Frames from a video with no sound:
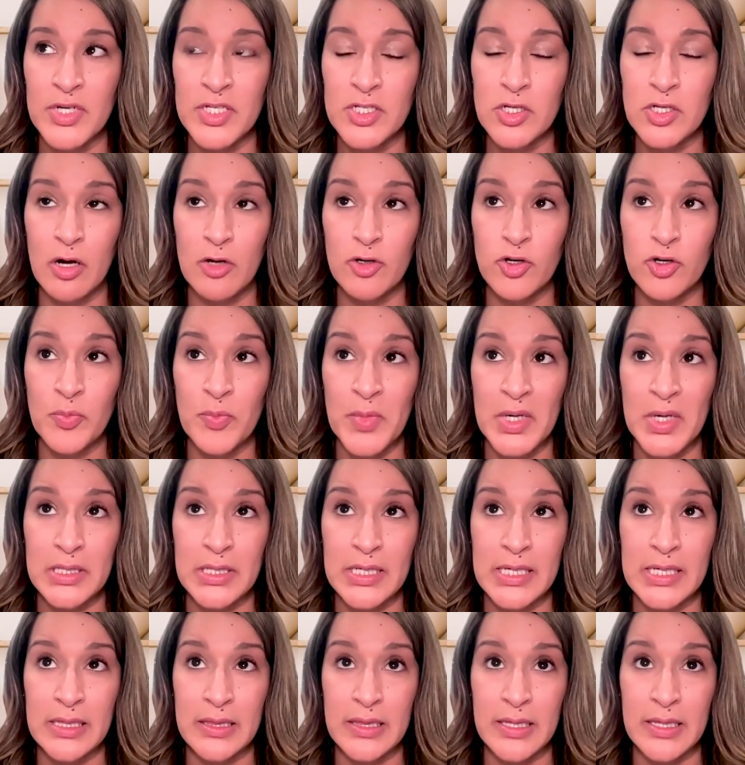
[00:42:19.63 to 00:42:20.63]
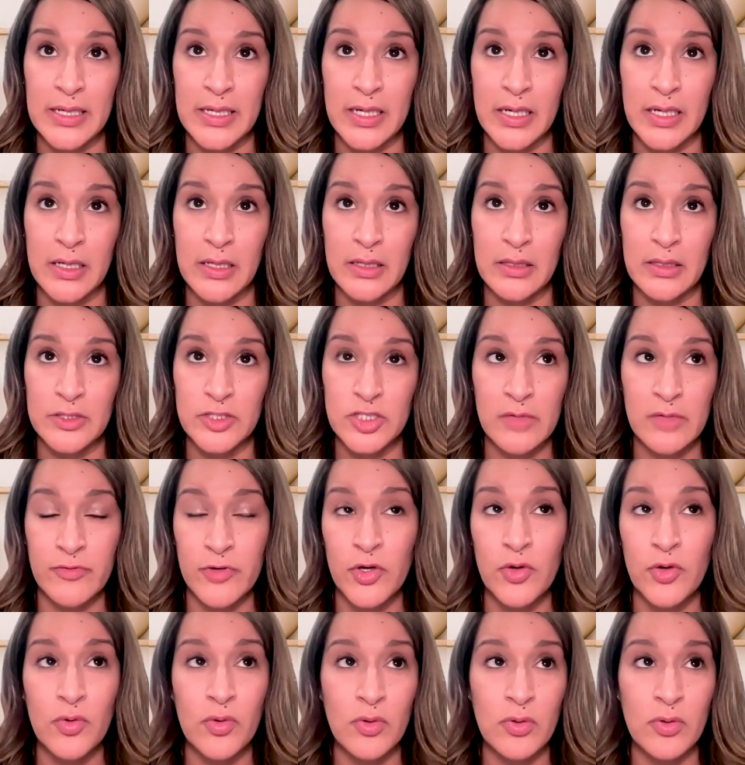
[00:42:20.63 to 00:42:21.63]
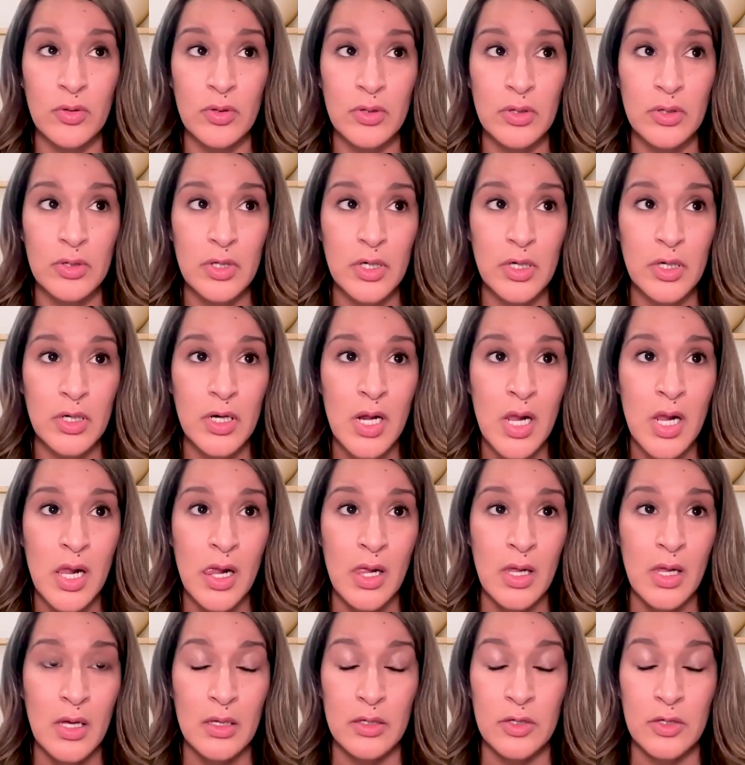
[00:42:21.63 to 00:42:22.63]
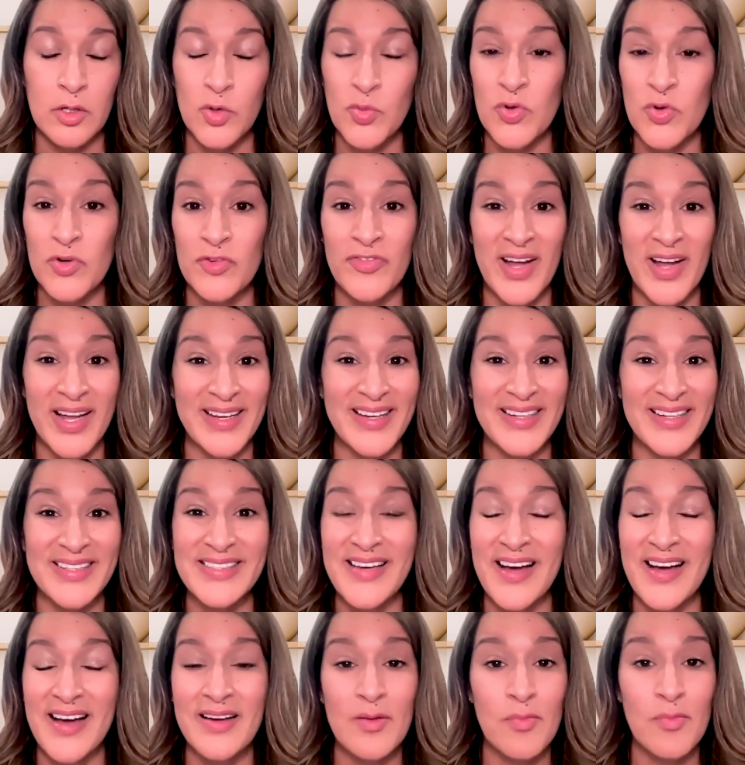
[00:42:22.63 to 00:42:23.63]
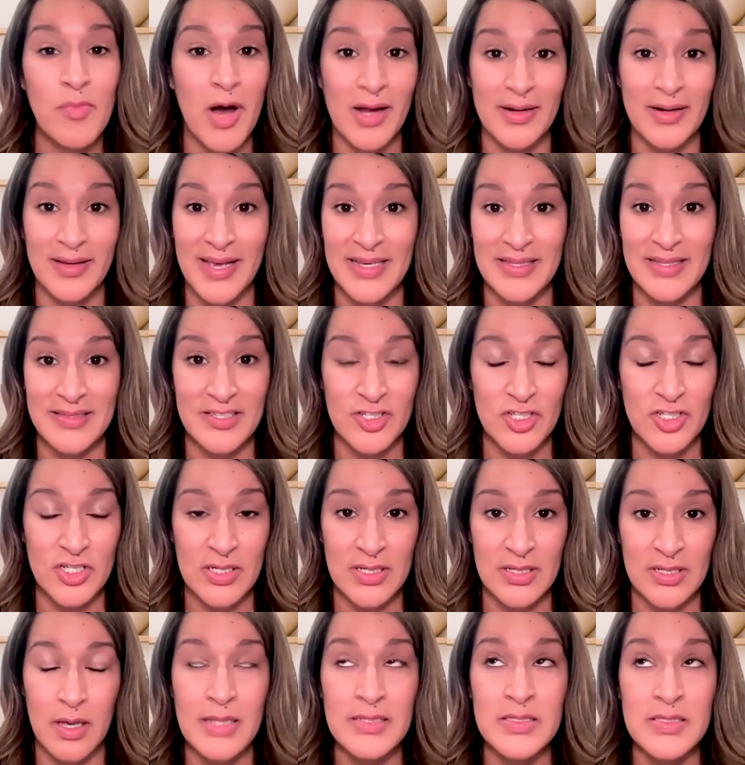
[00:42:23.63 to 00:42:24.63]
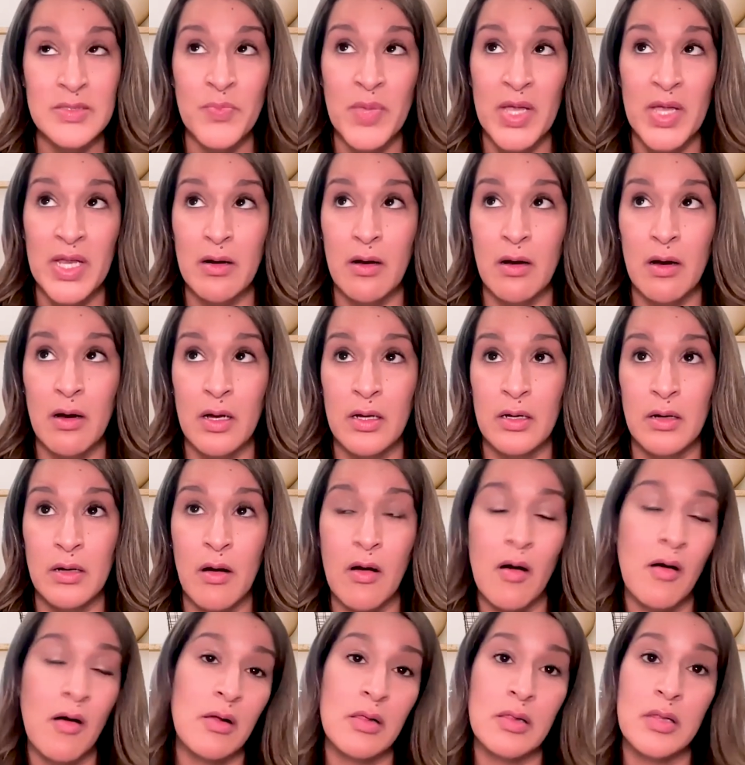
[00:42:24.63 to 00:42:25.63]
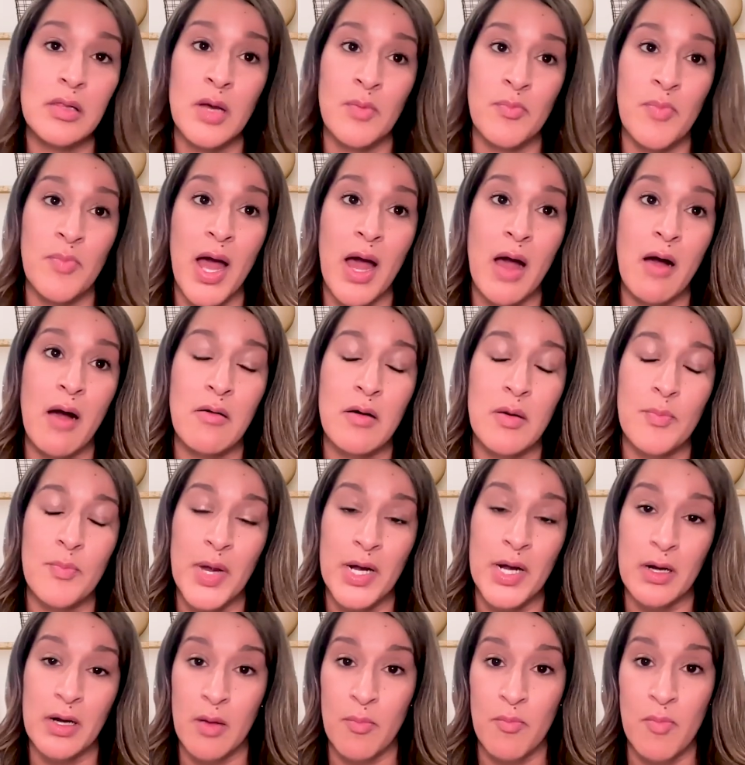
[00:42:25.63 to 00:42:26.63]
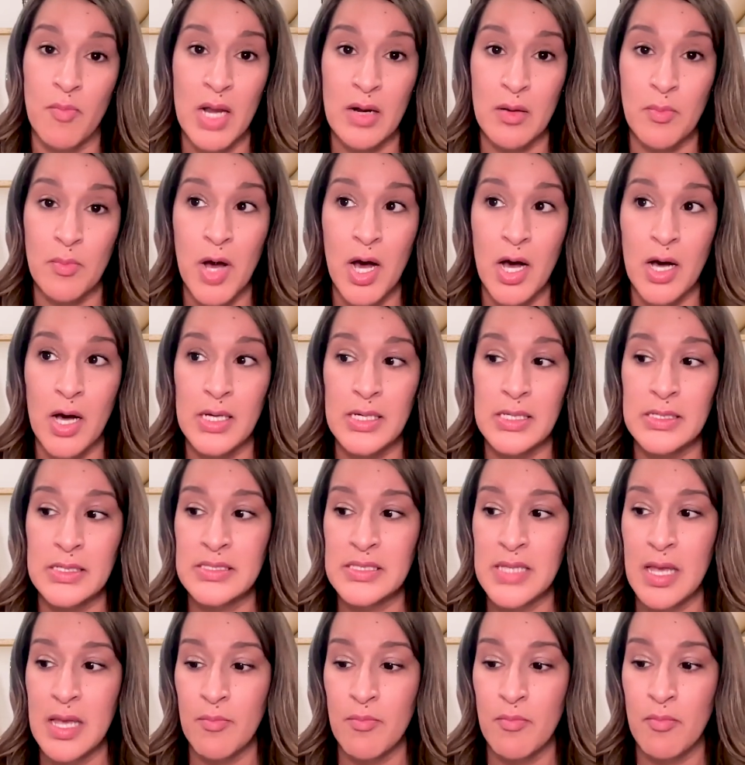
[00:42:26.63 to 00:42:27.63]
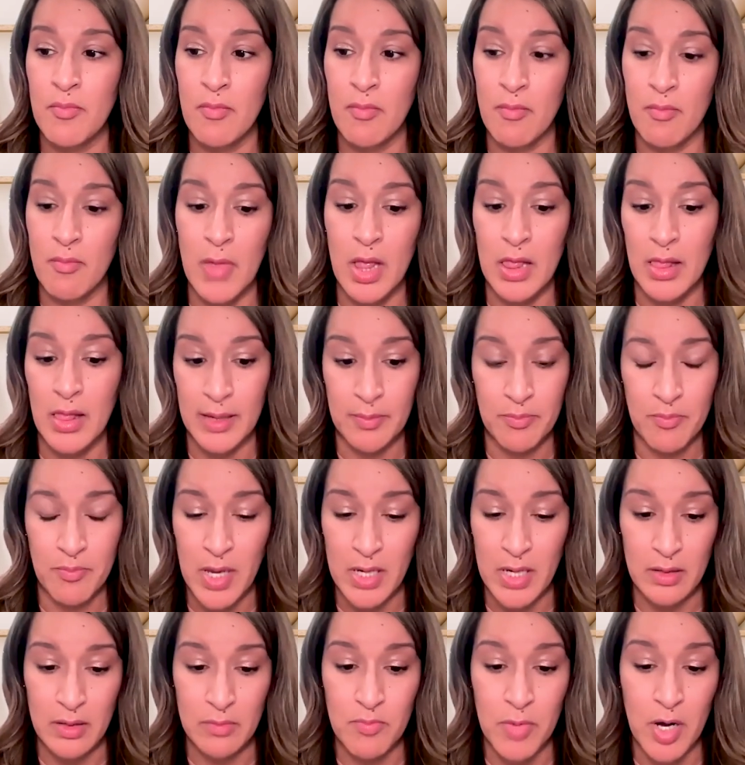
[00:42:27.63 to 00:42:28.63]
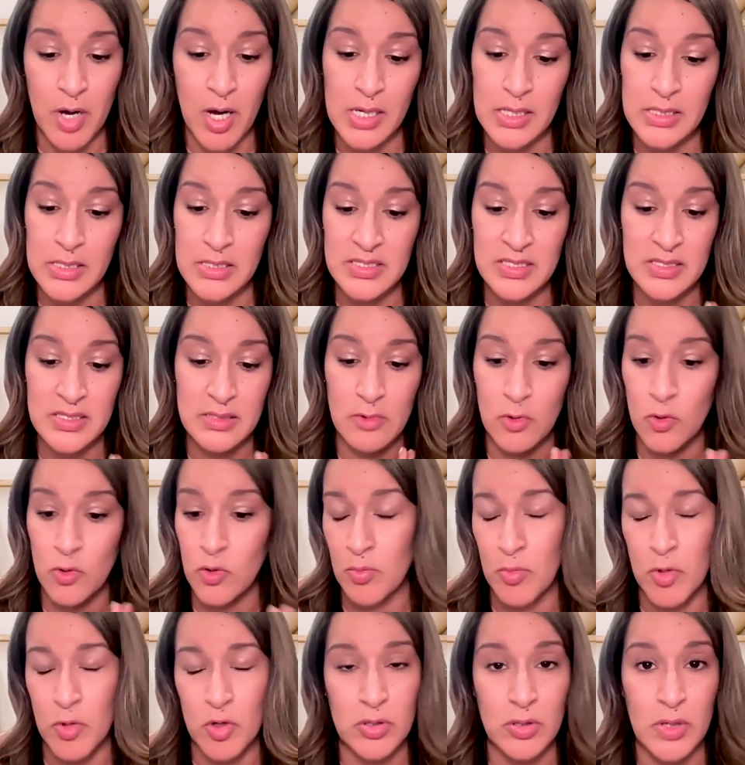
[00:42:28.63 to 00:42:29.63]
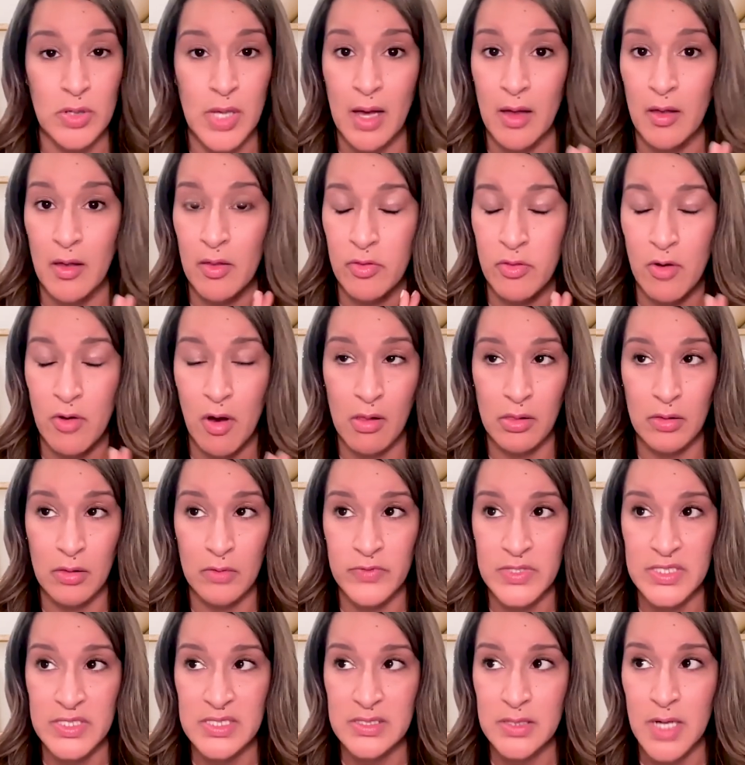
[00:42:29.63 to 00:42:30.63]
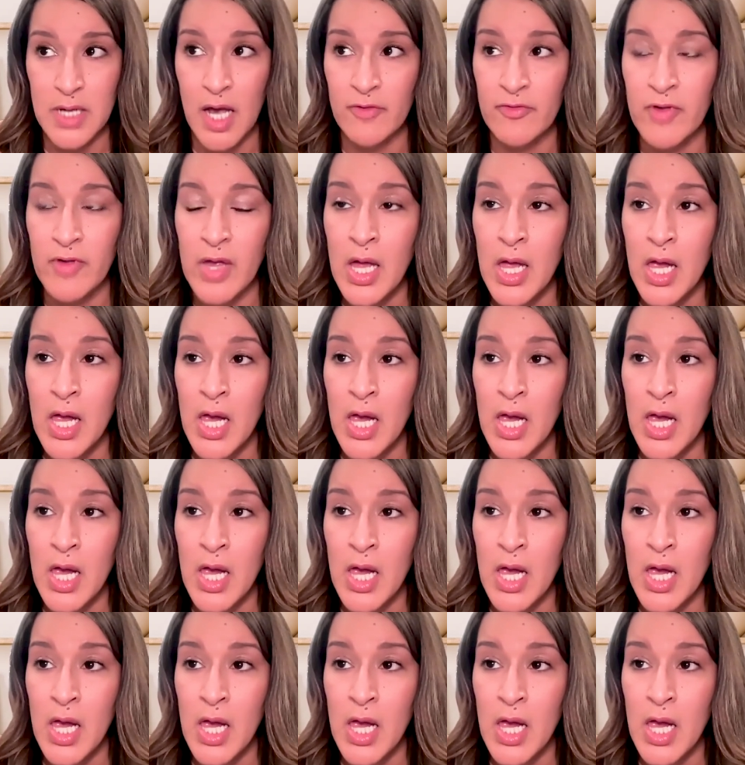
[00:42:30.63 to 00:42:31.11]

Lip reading: But Dr. Mary Claire, if you Google her, you will find a ton of podcasts that she has been on, all about perimenopause and, like, menopause, hormonal health, all of this stuff.